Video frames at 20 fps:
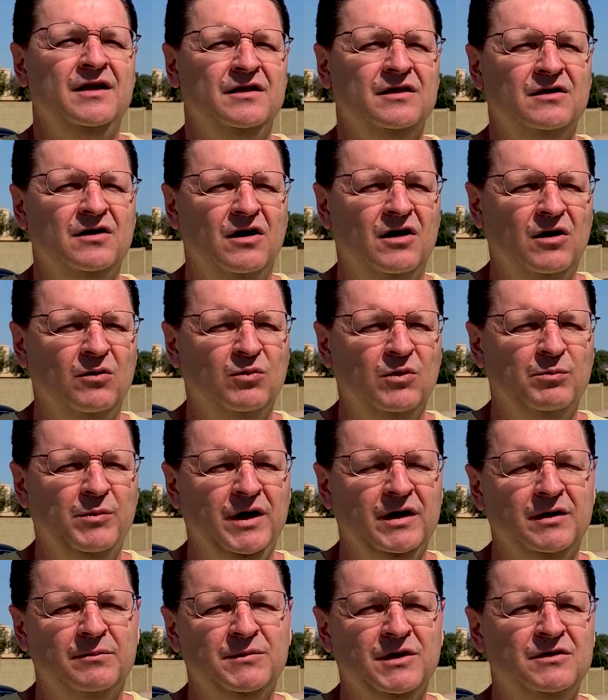the car will
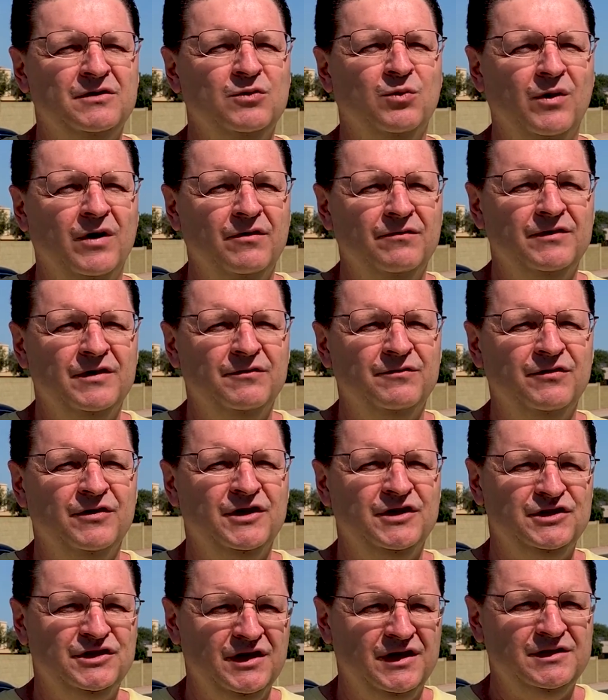make up the 12
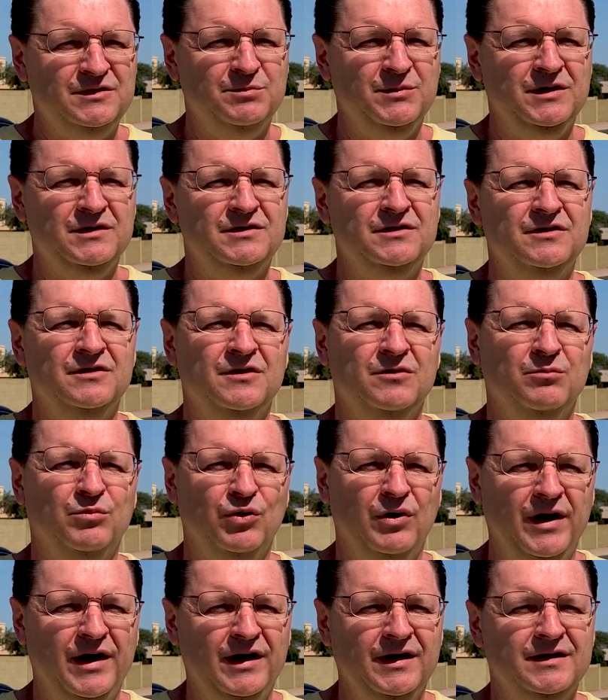different adjustments to the
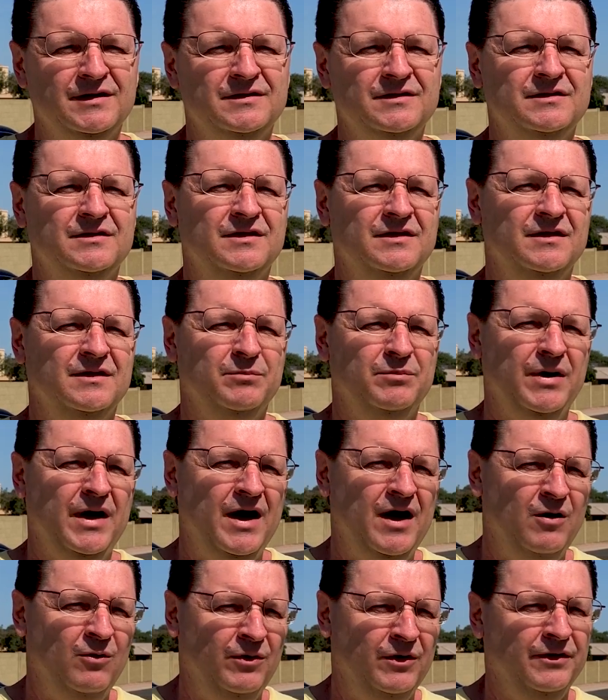brakes, the
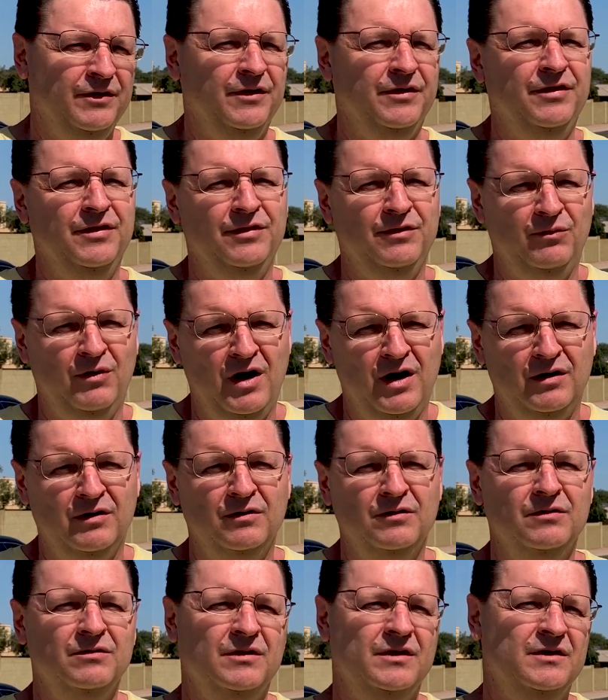power, the
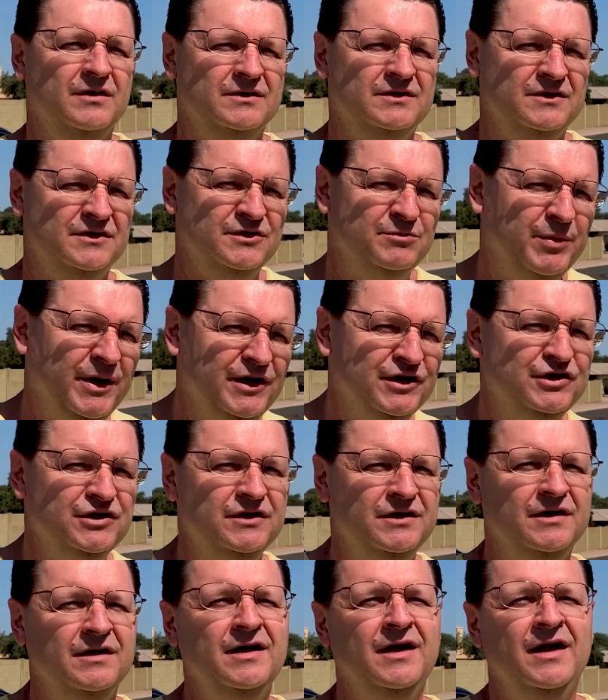throttle, the
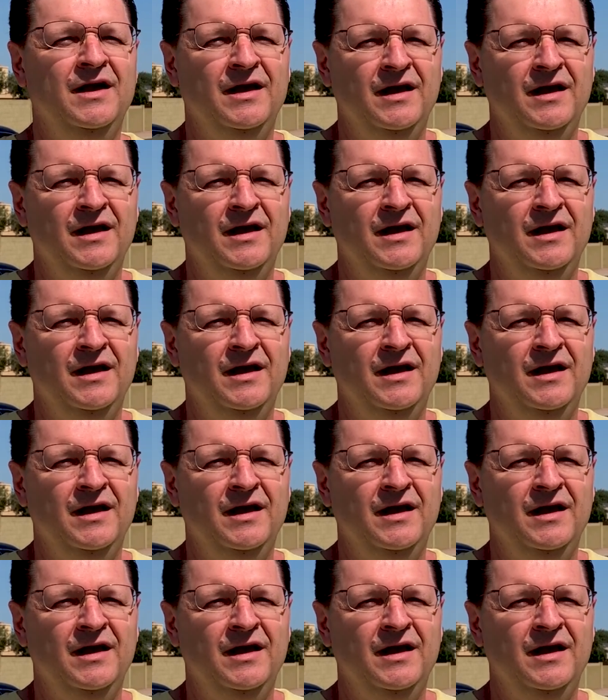suspension,